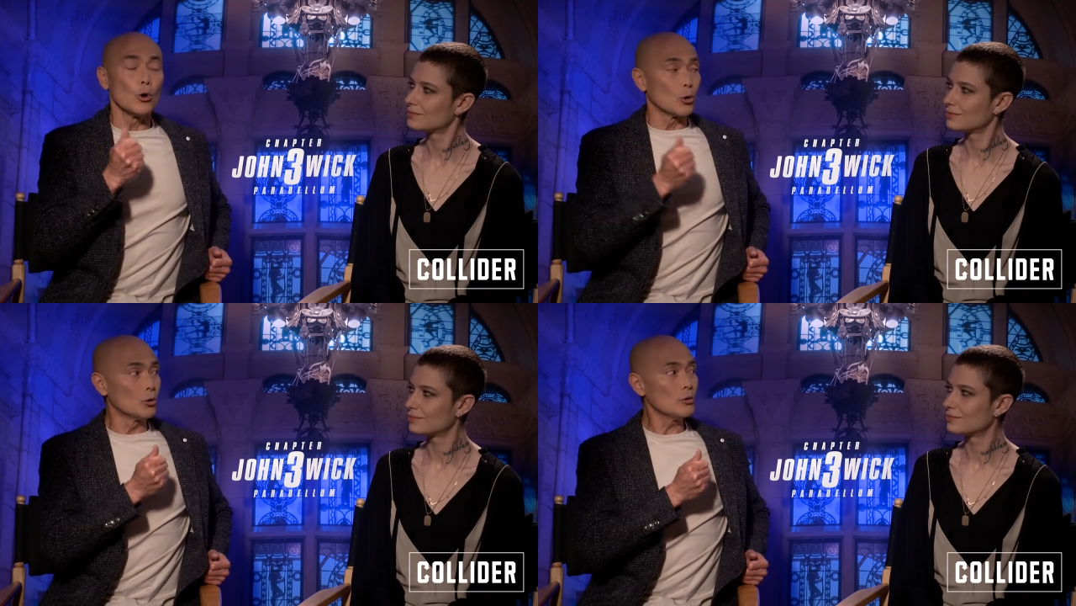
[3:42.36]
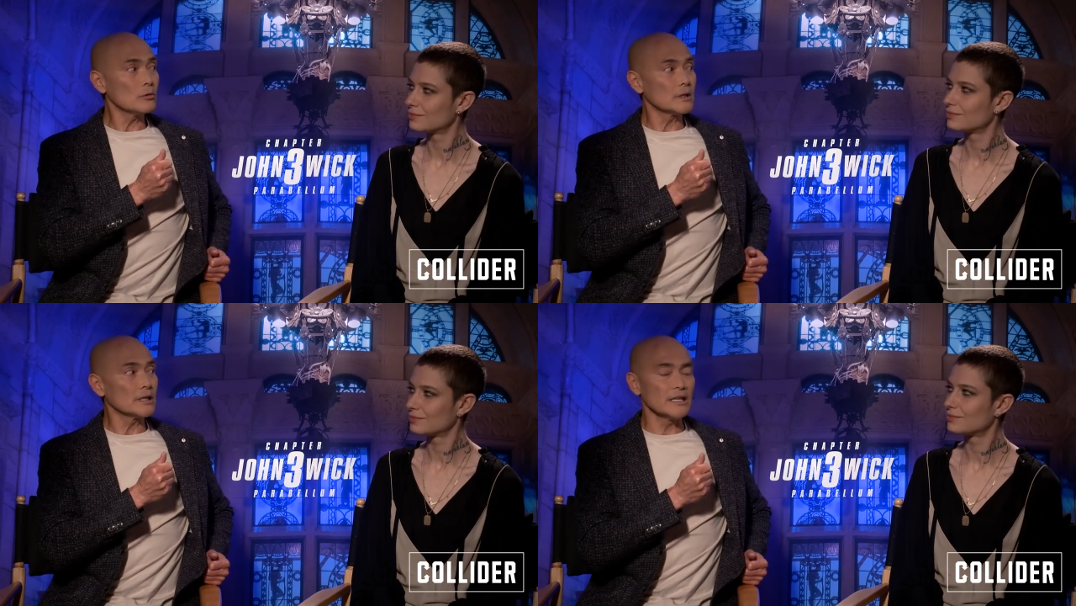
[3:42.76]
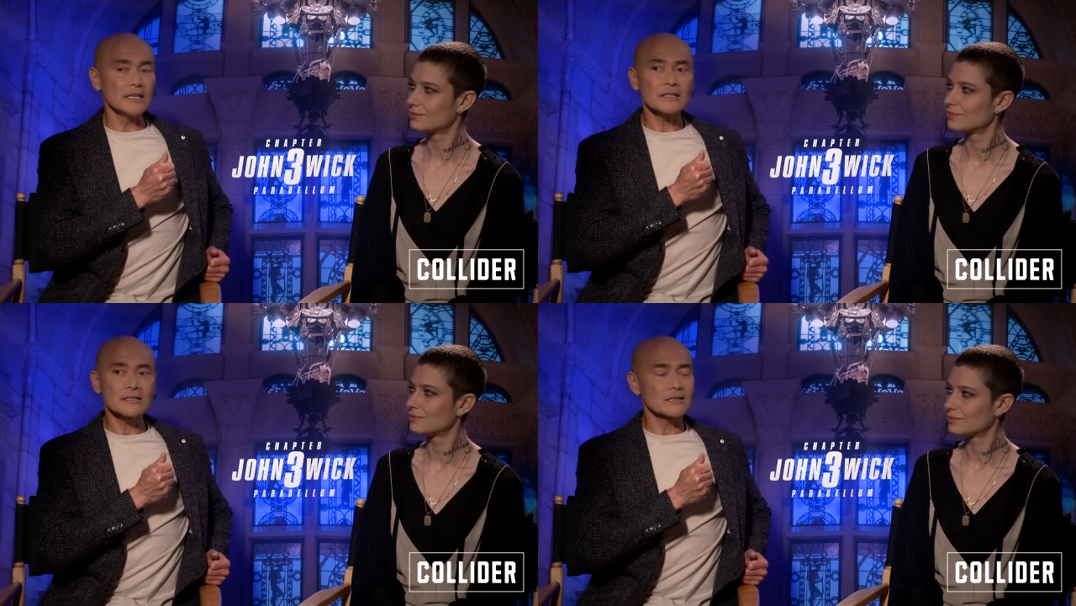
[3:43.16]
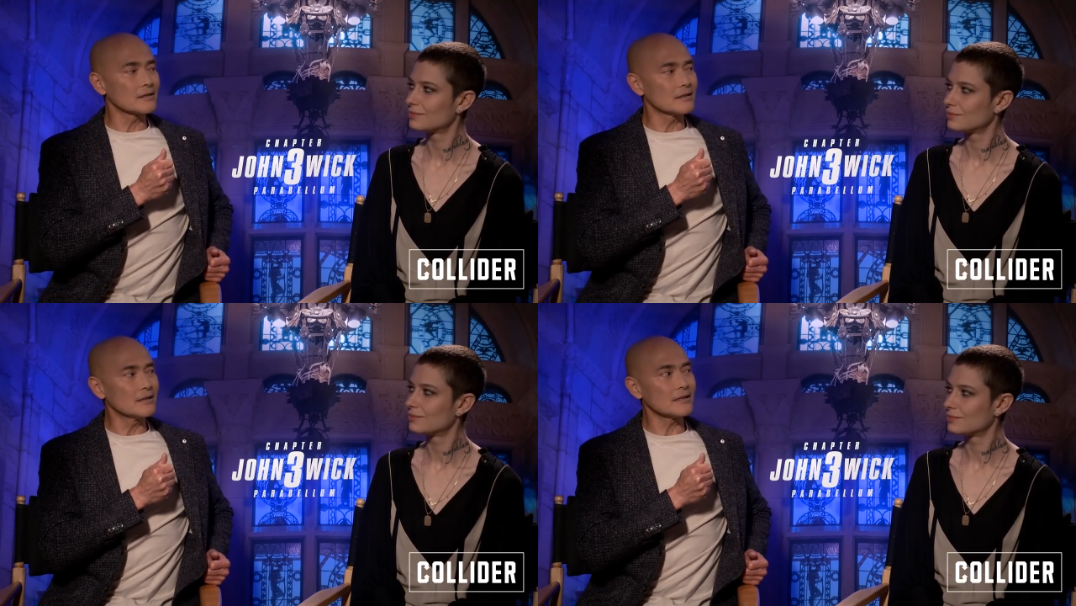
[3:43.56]
Speaker 1: who is
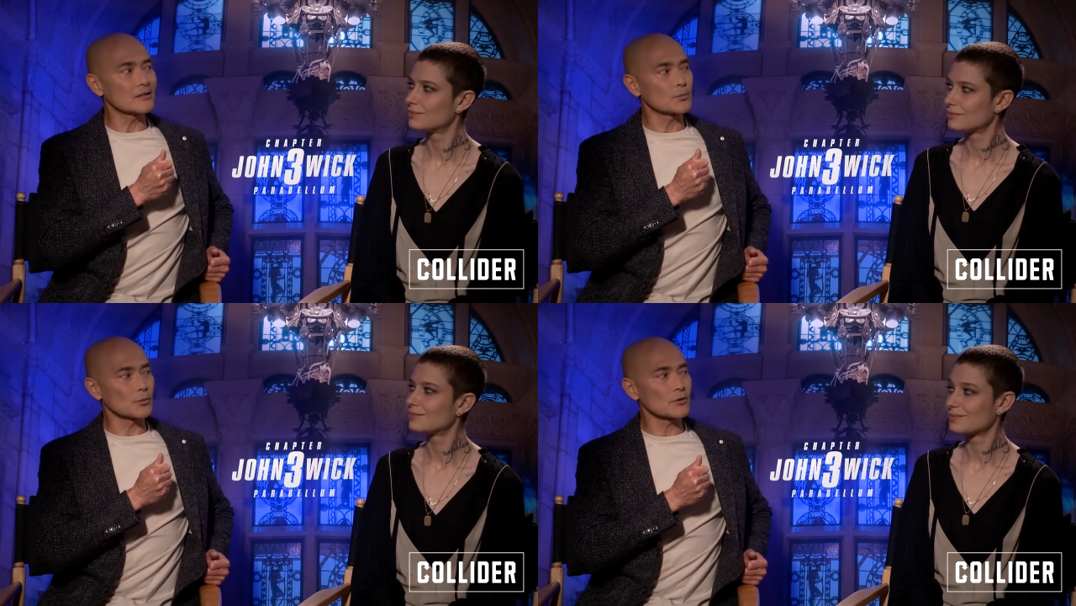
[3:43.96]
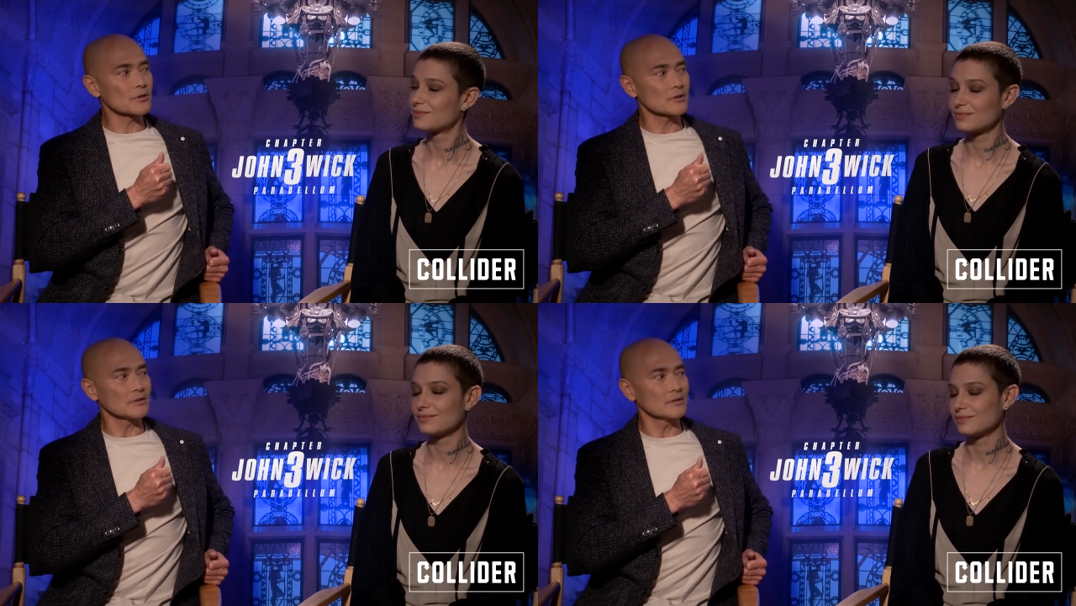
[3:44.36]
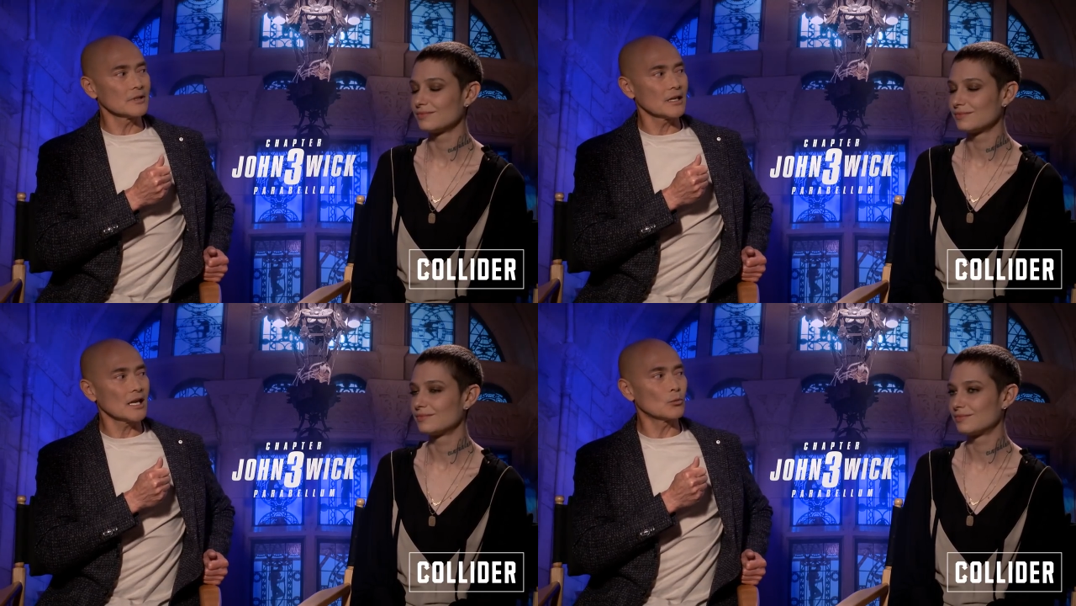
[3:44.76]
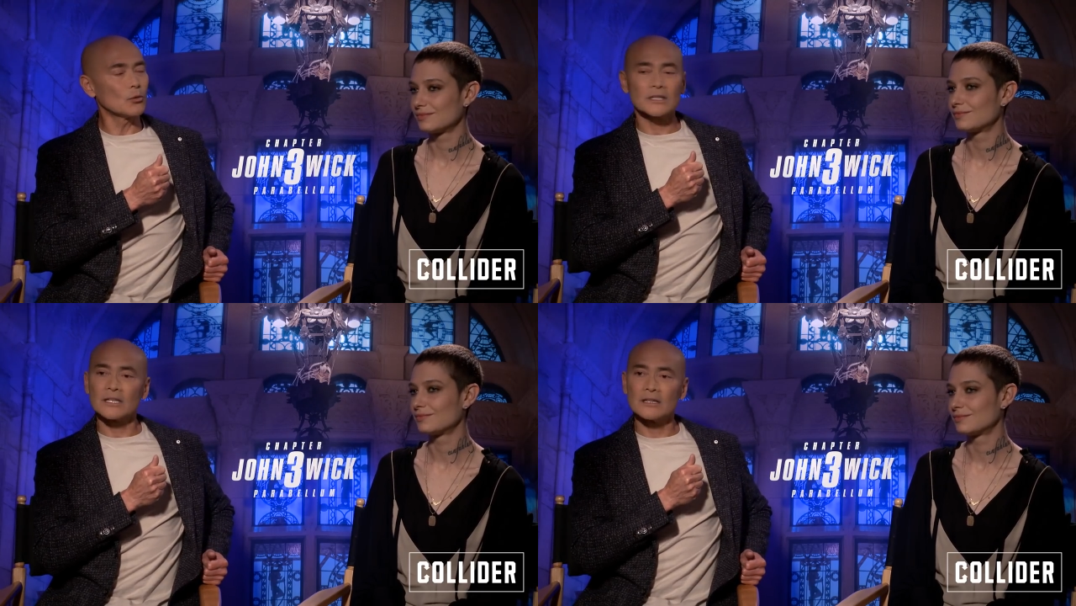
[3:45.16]
this person mm -hmm. and
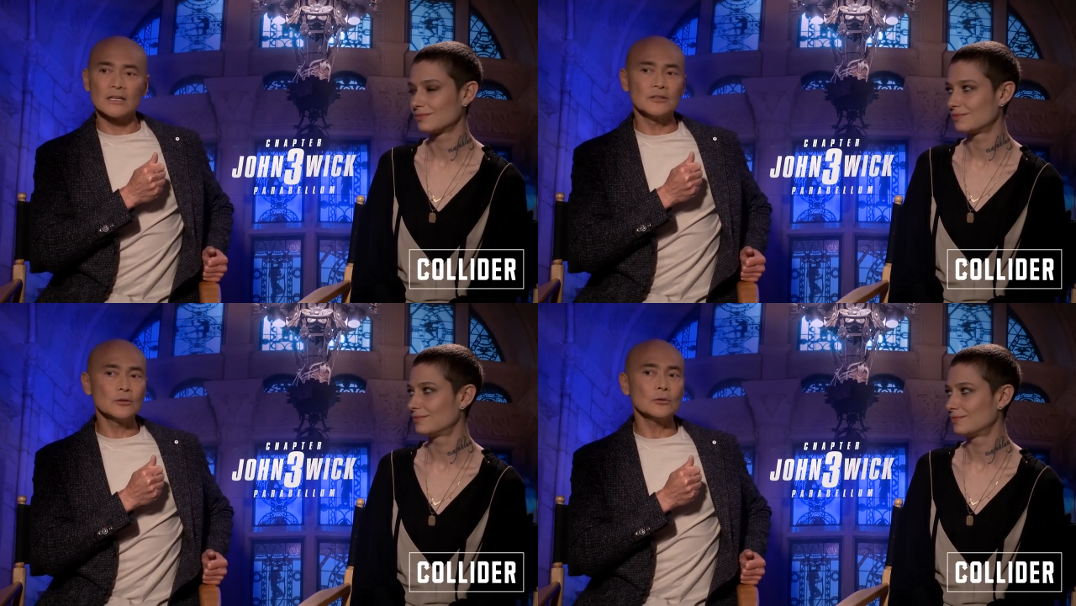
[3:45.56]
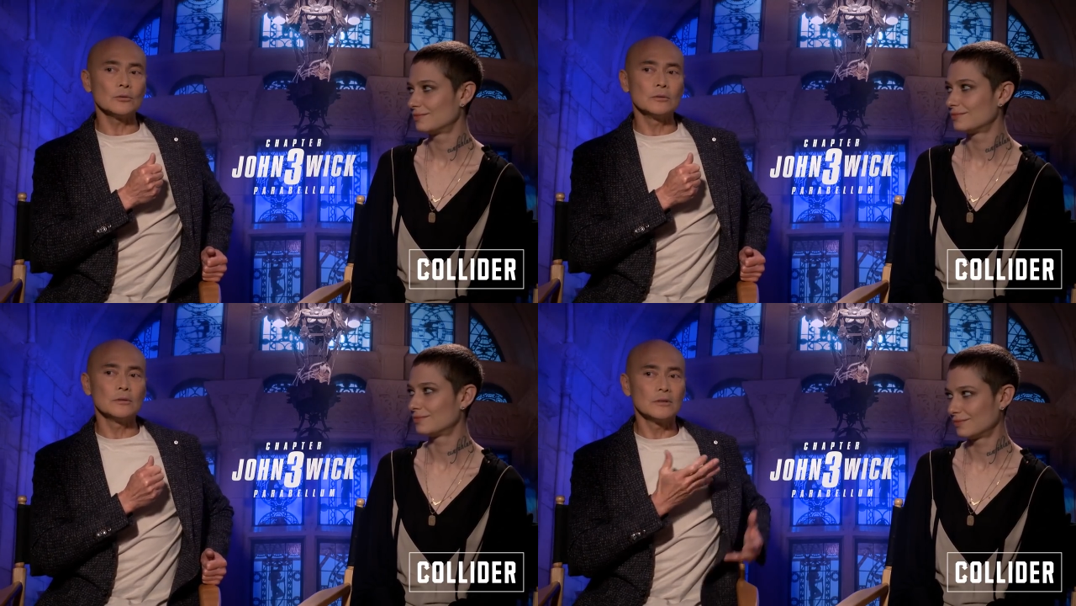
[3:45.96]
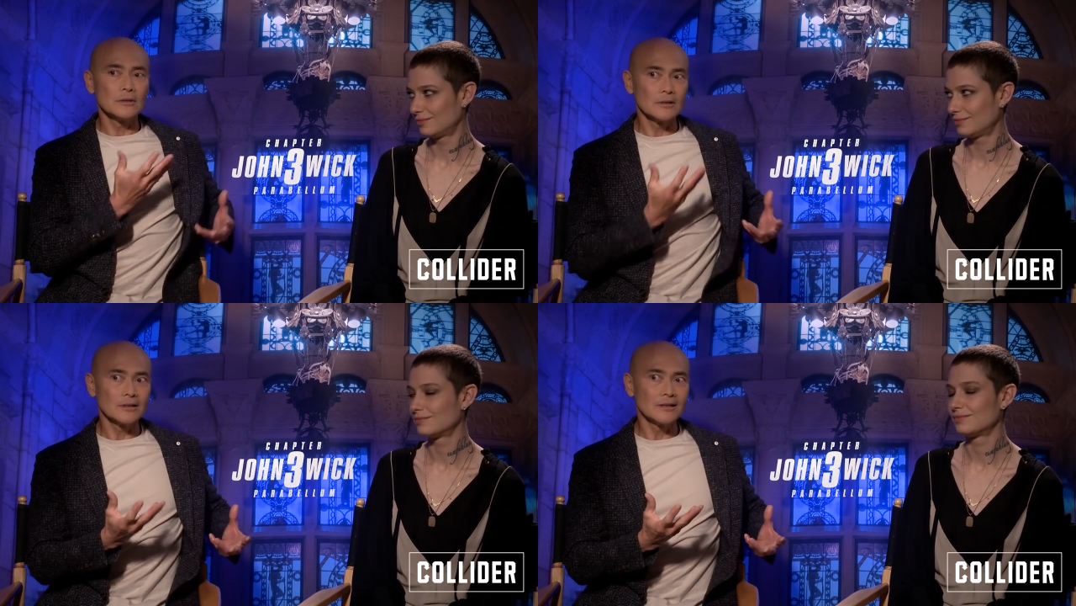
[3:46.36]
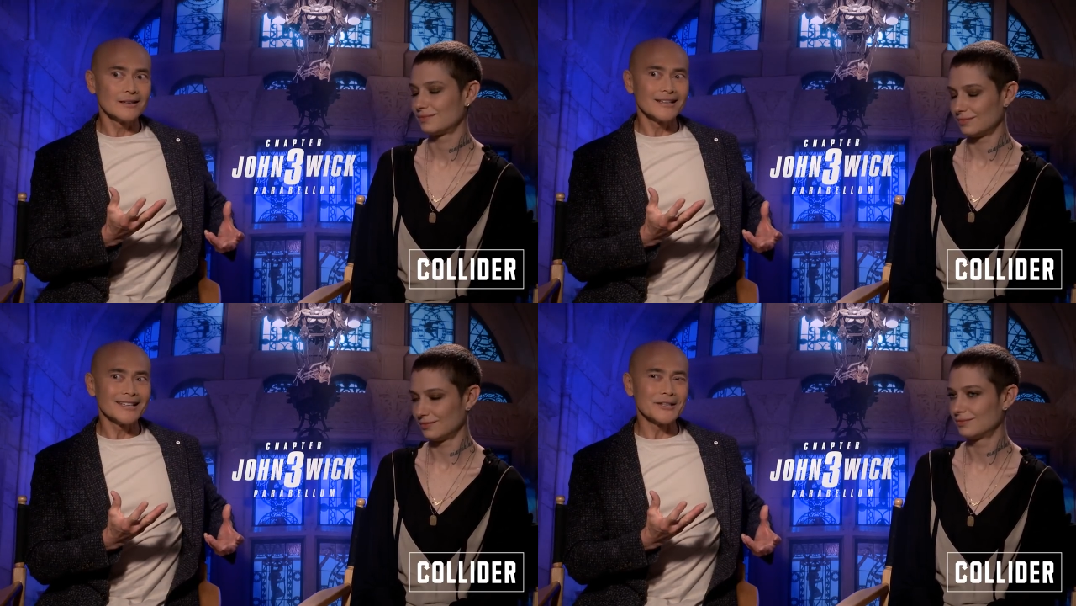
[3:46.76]
what can they do? Mm -hmm.
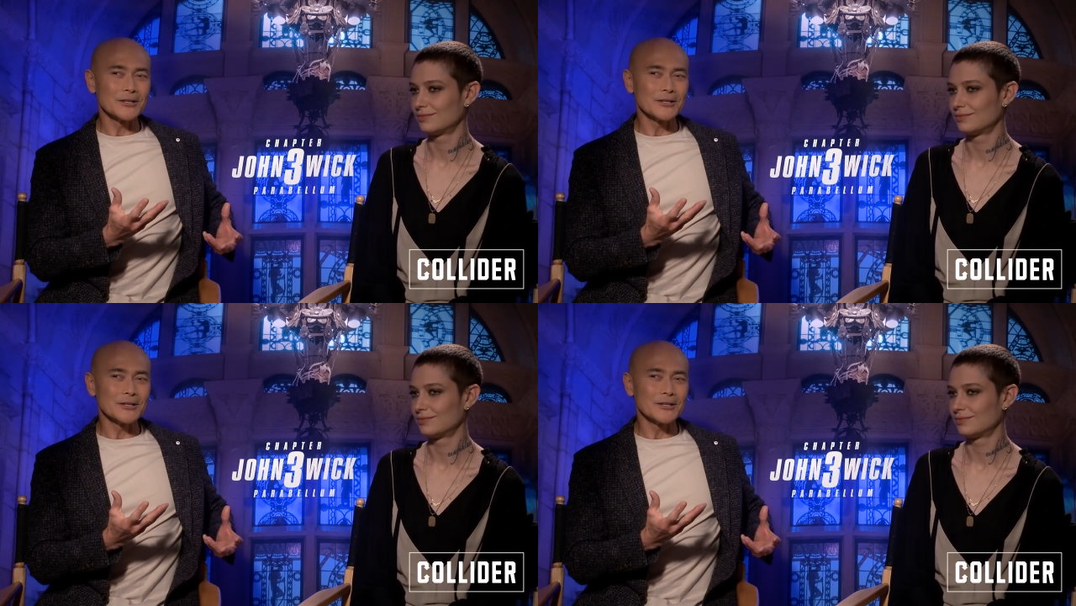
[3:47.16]
You